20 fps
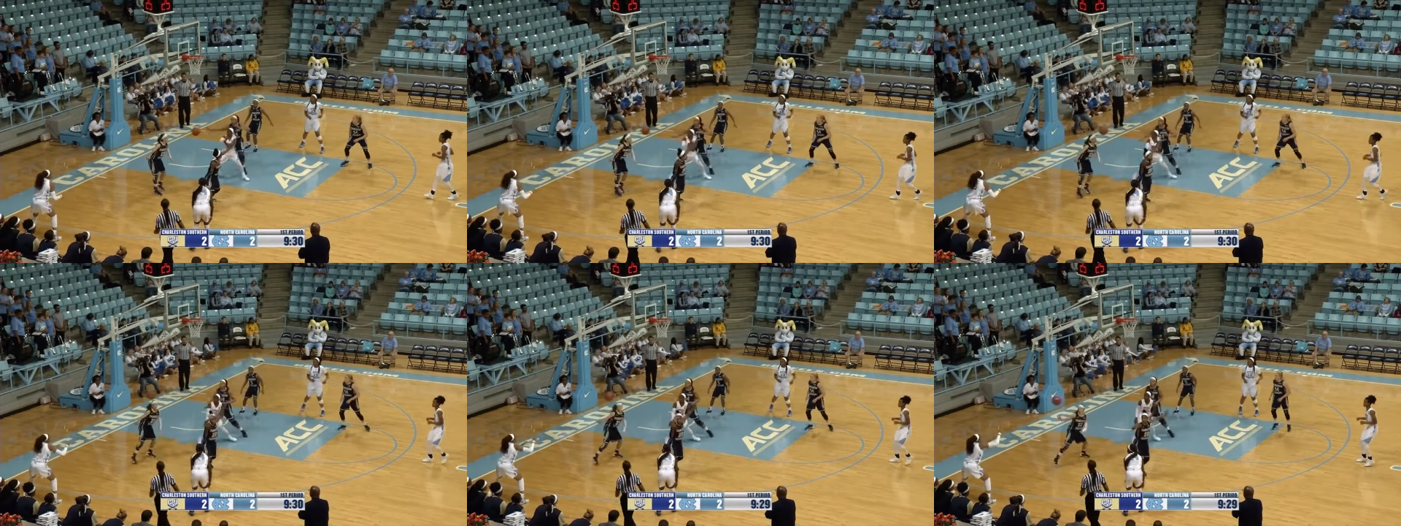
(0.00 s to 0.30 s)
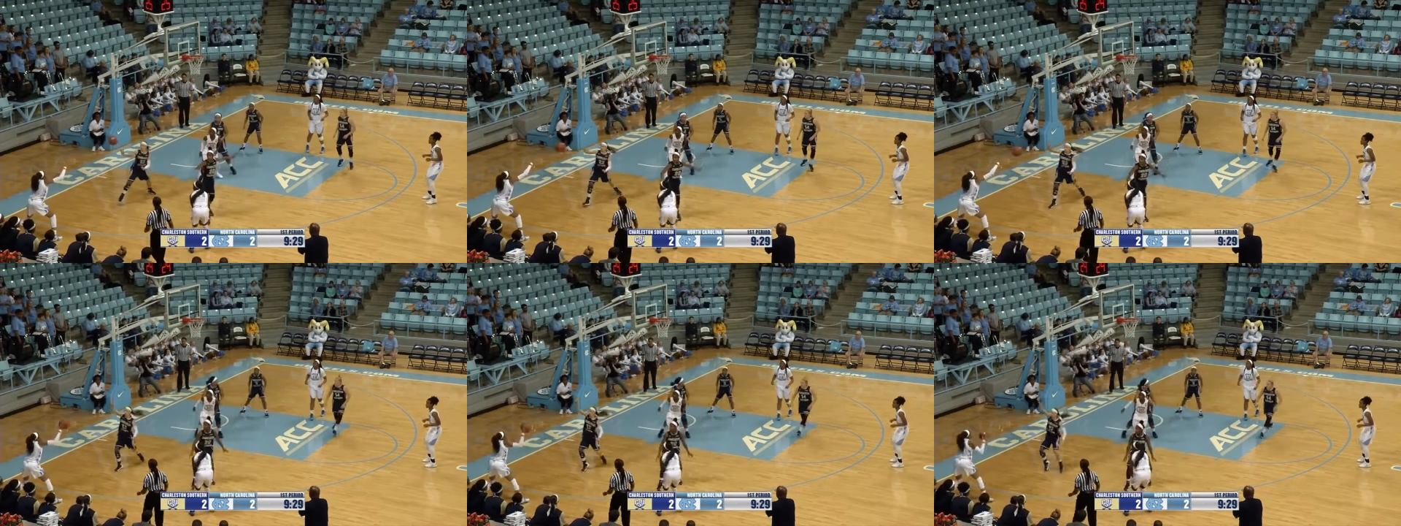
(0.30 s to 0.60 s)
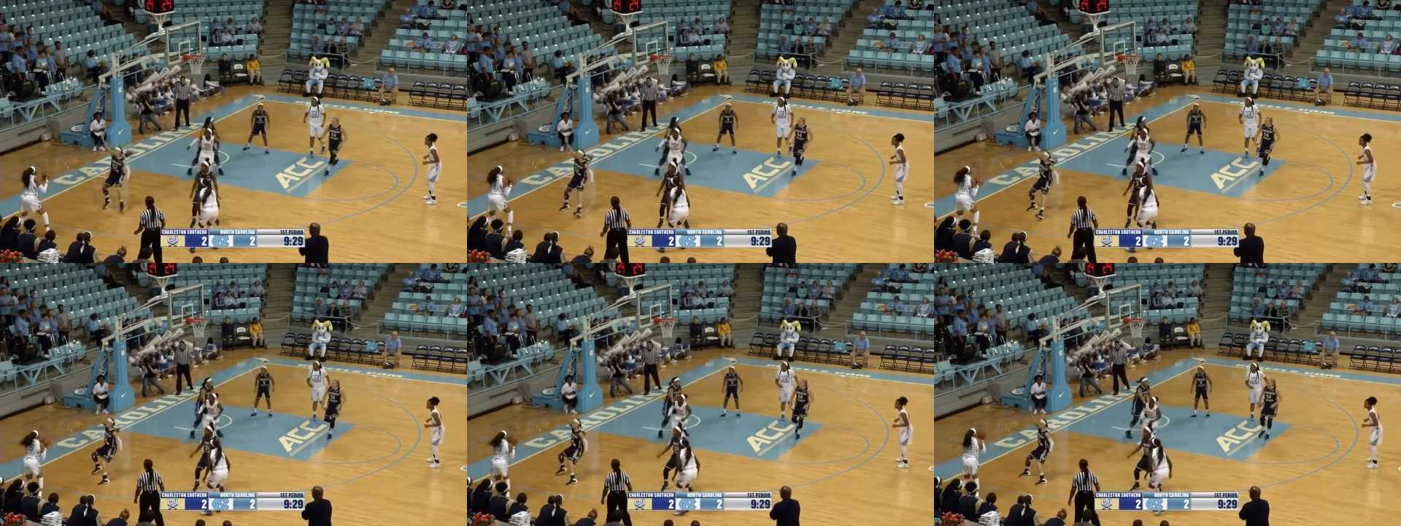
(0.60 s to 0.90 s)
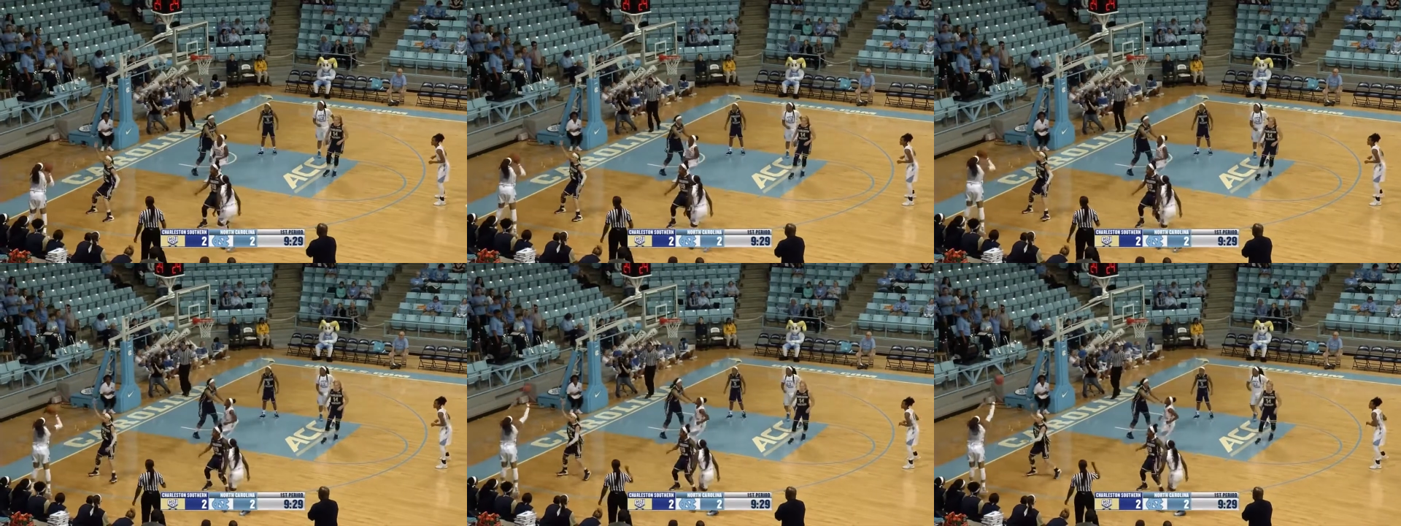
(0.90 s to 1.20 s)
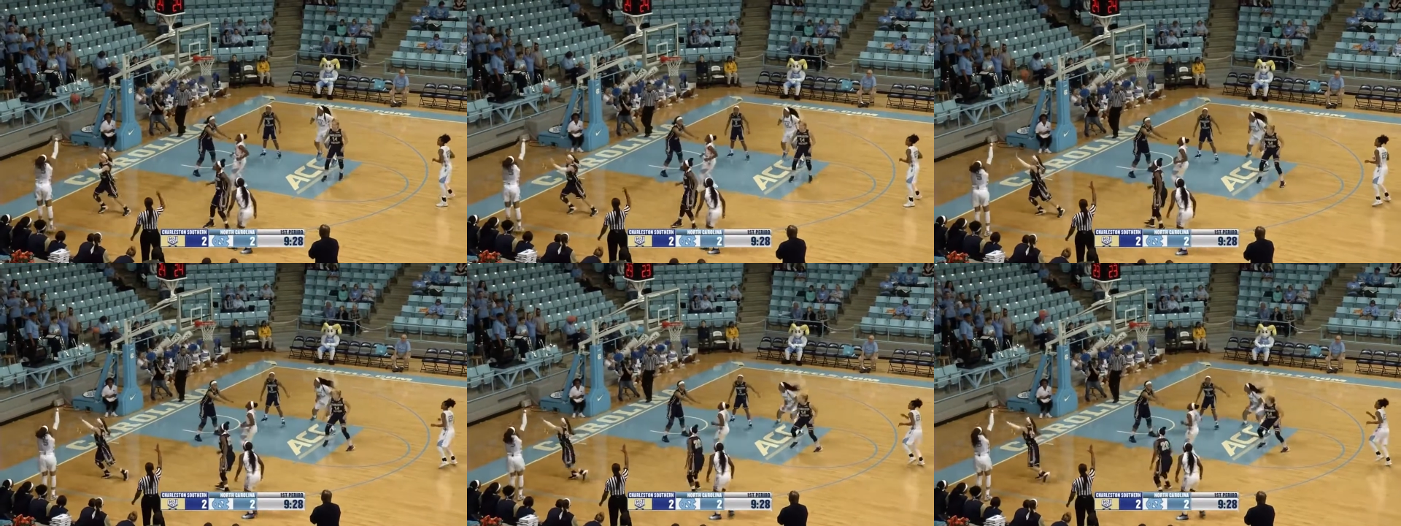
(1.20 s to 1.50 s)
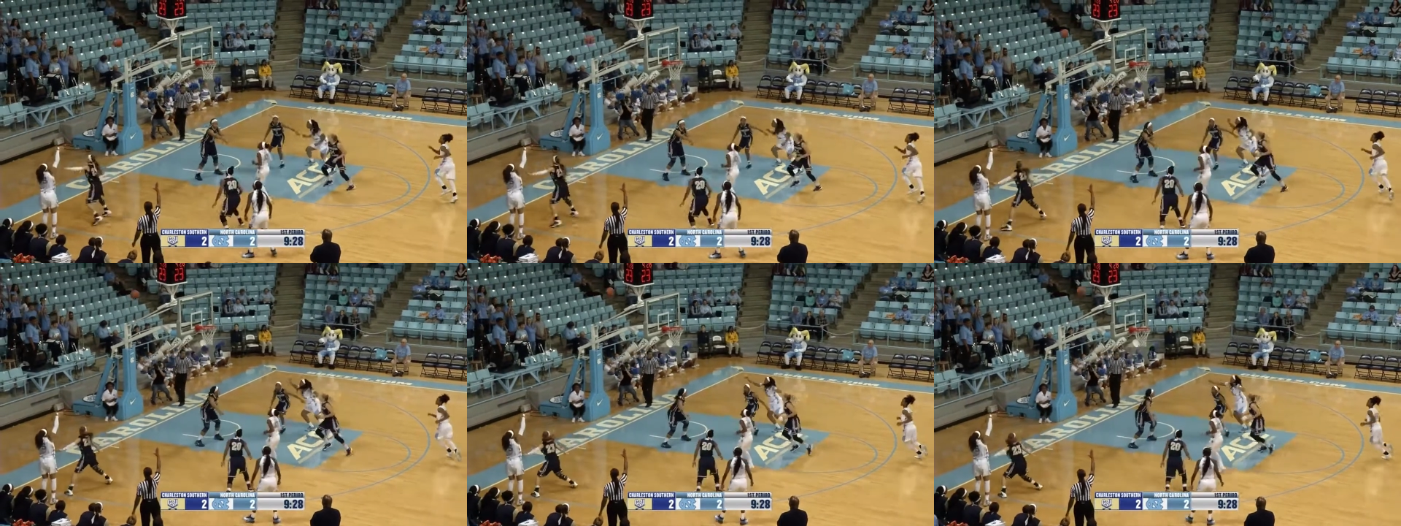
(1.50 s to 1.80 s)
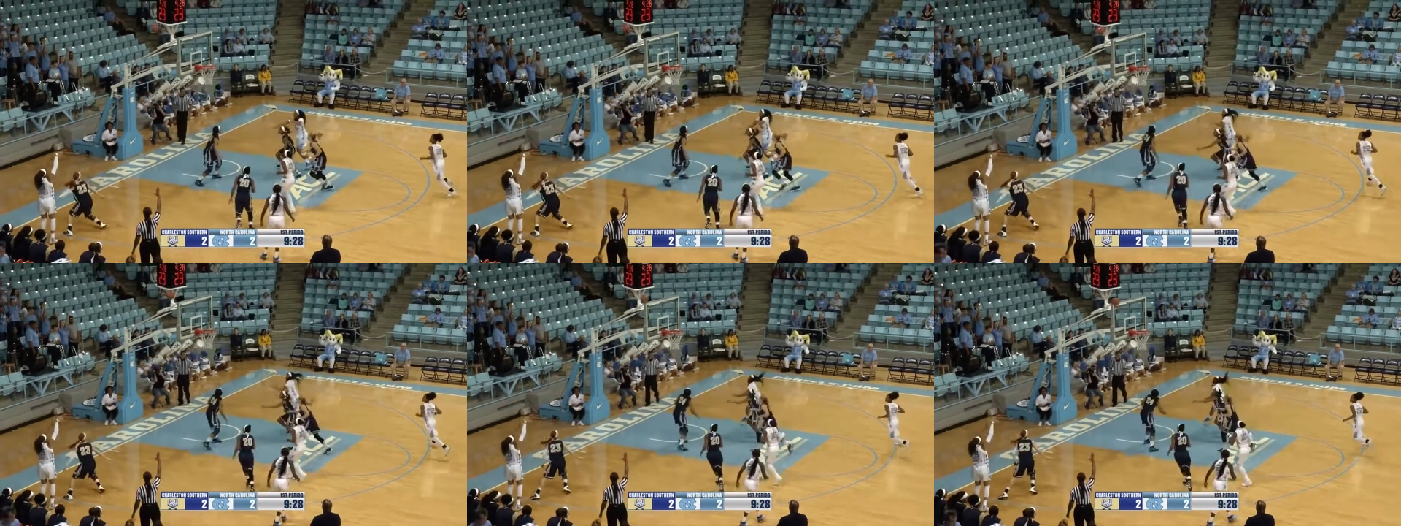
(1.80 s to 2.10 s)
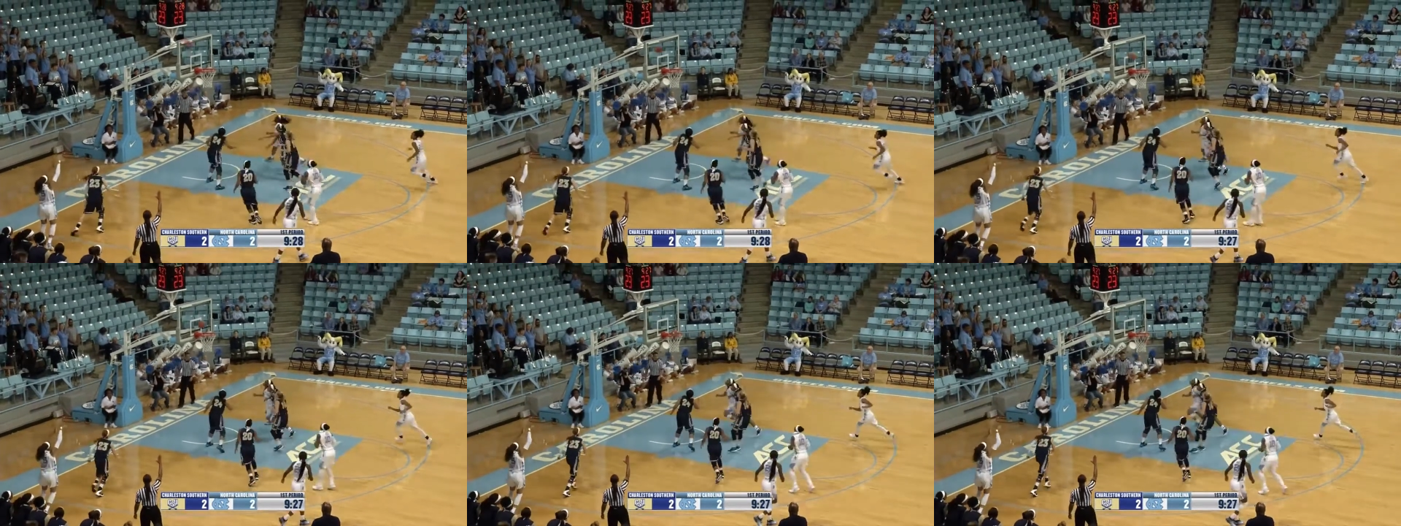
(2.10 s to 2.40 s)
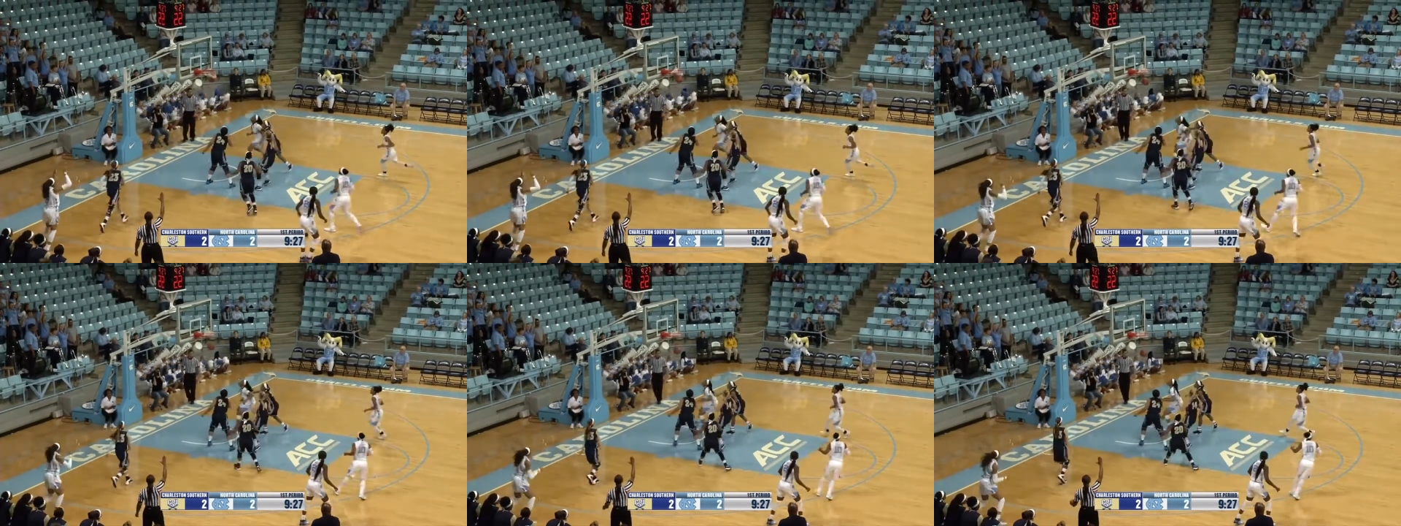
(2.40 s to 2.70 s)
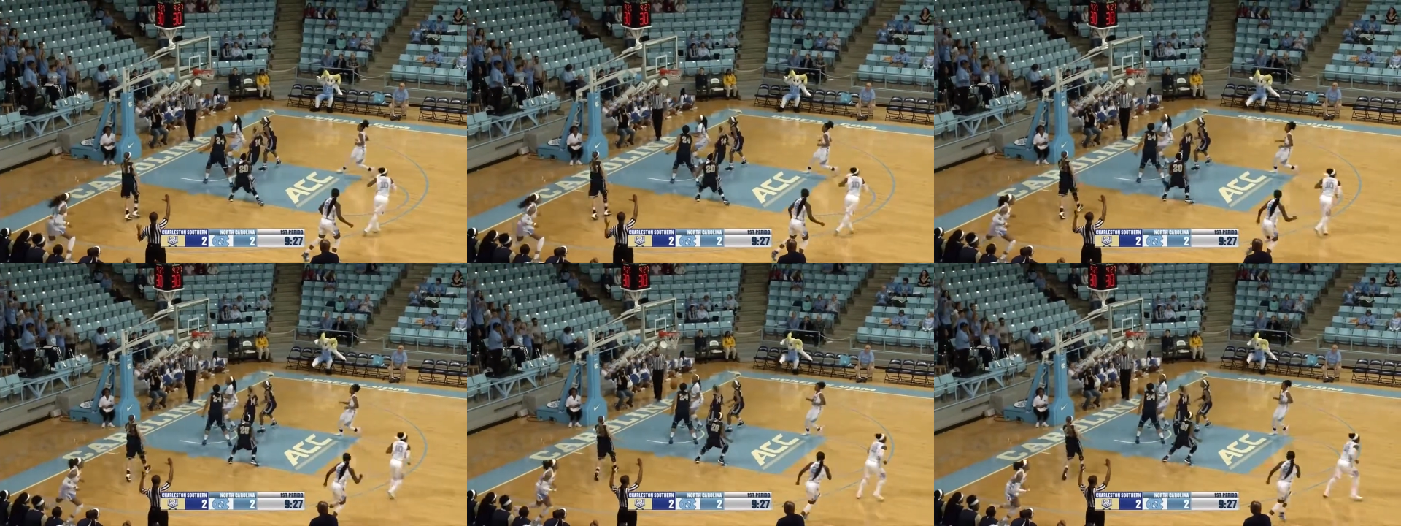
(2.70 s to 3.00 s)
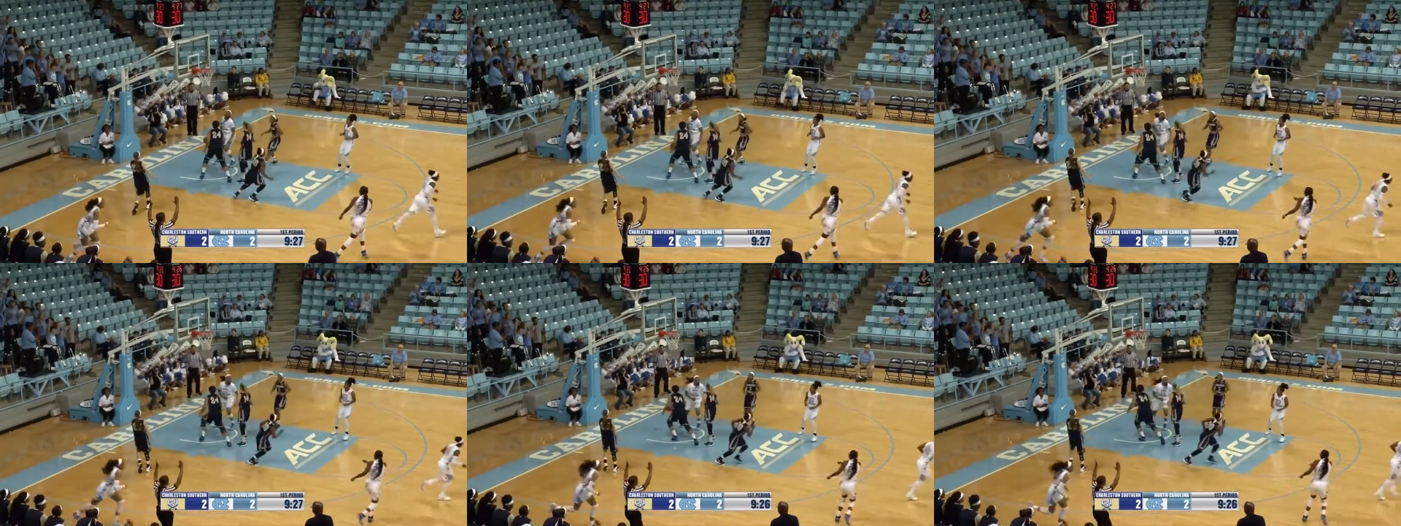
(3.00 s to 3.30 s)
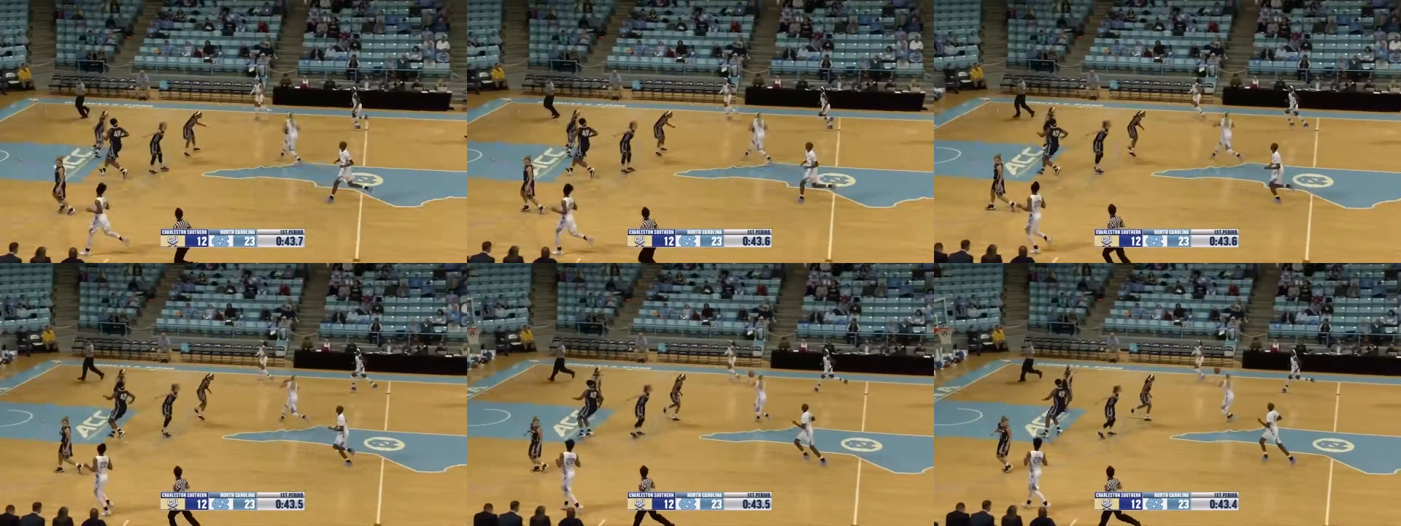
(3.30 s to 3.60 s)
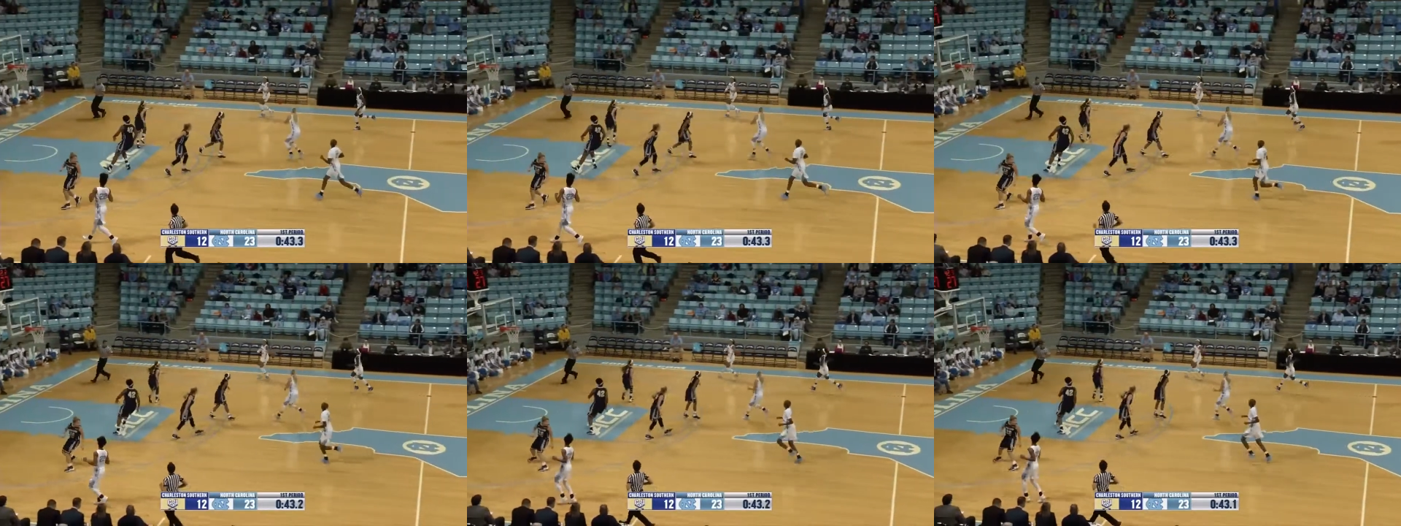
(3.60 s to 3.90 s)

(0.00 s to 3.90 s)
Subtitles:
(no speaker visible)